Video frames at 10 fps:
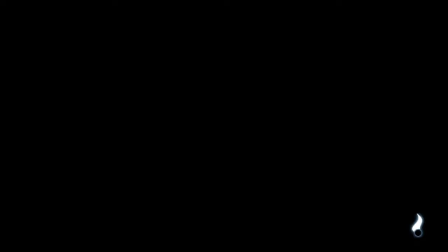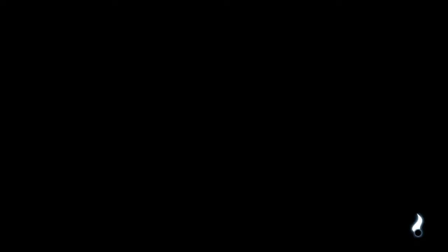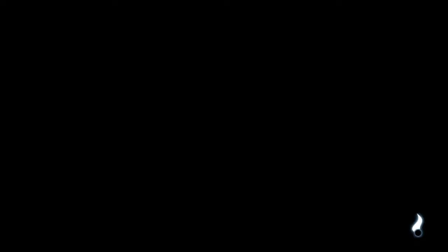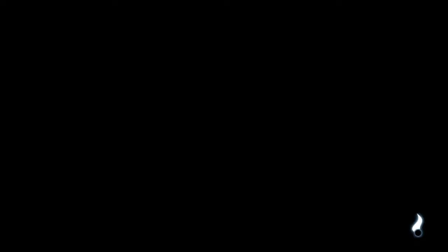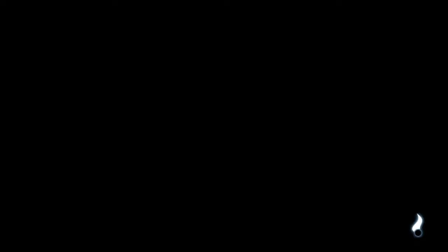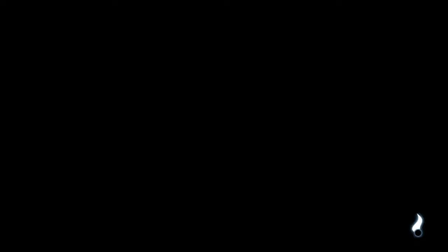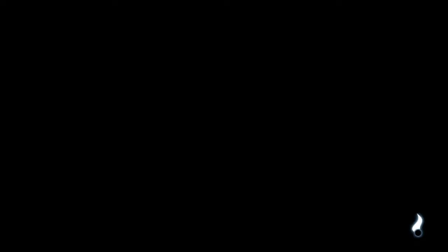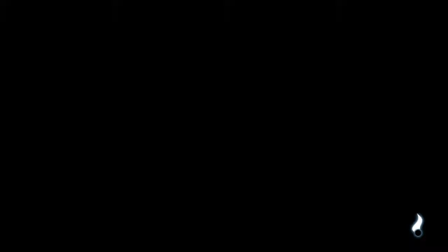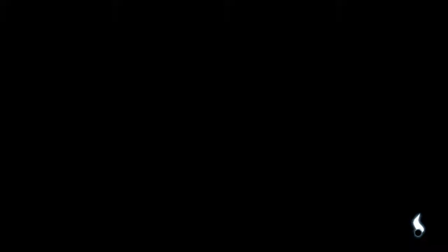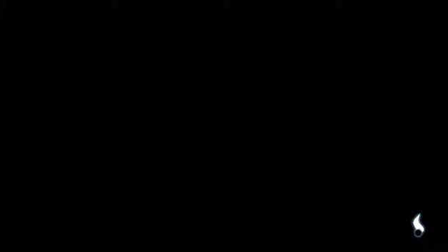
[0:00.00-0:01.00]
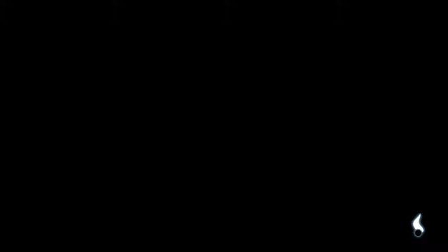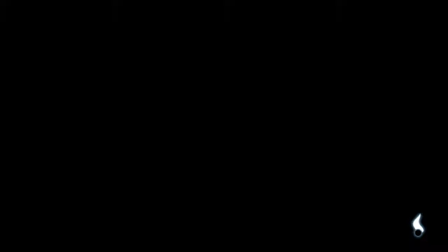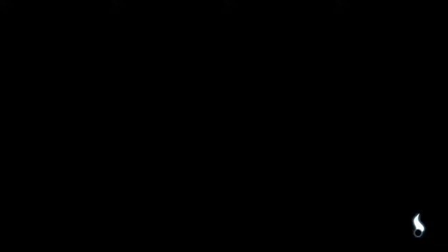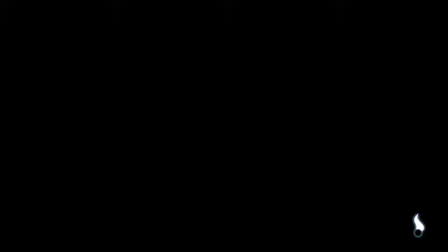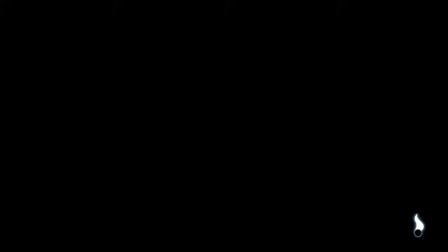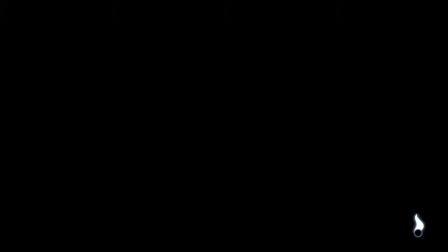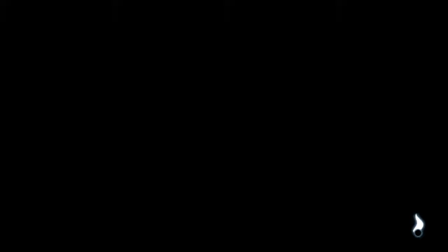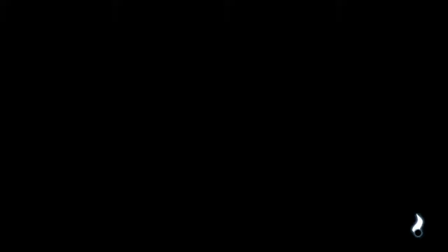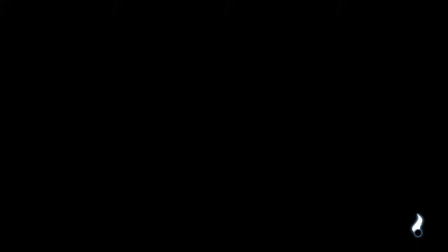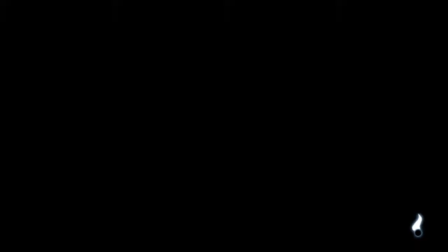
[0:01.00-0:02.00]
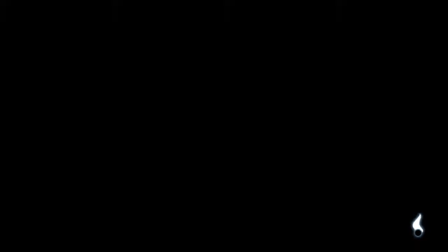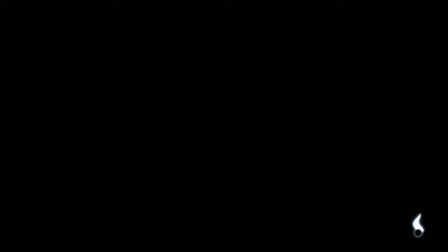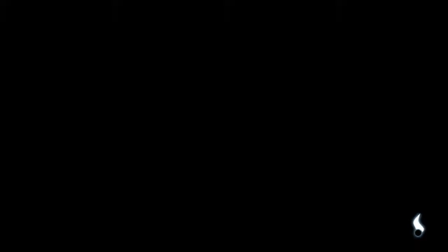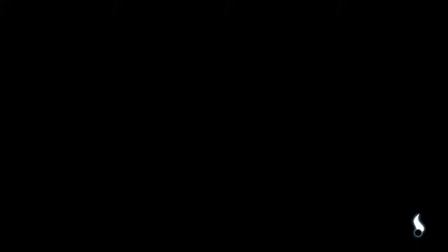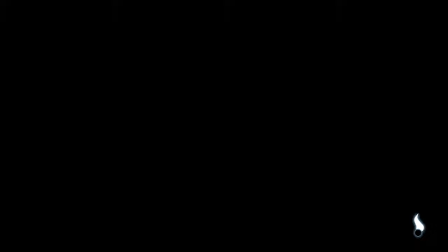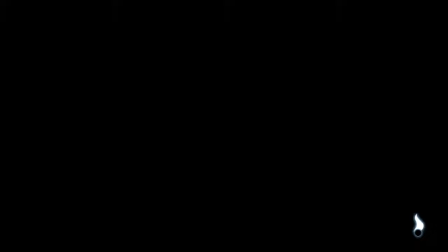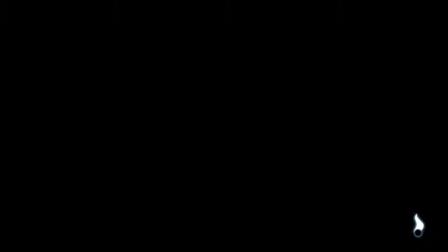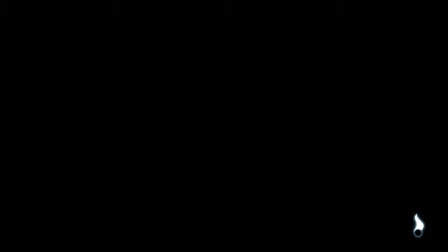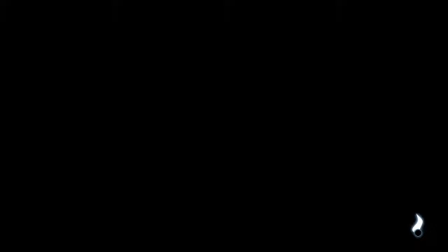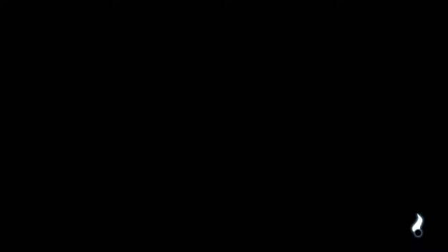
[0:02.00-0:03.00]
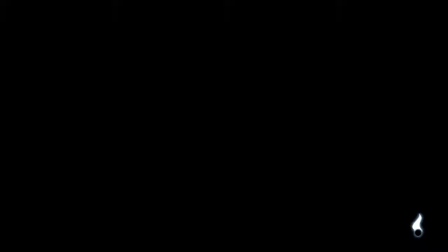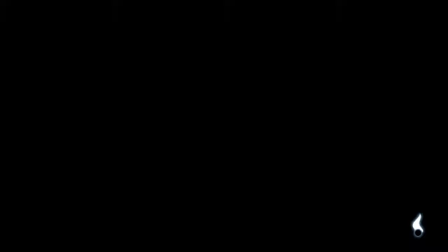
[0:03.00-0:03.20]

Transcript: No face is visible, so there are no lips to read.